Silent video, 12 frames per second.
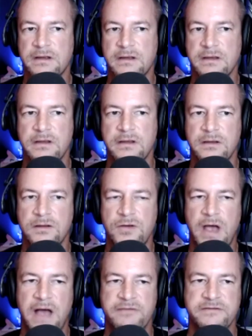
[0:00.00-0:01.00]
you
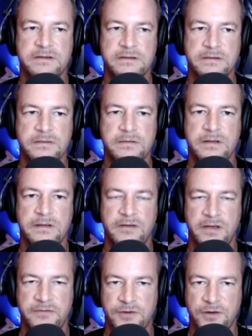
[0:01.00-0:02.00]
have to,
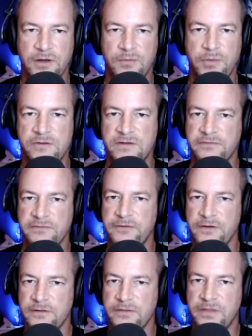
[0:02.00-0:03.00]
if you're composing
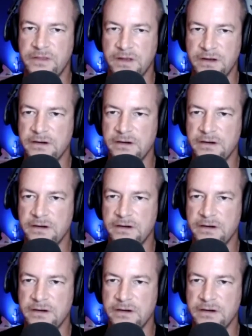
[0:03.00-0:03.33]
for theater,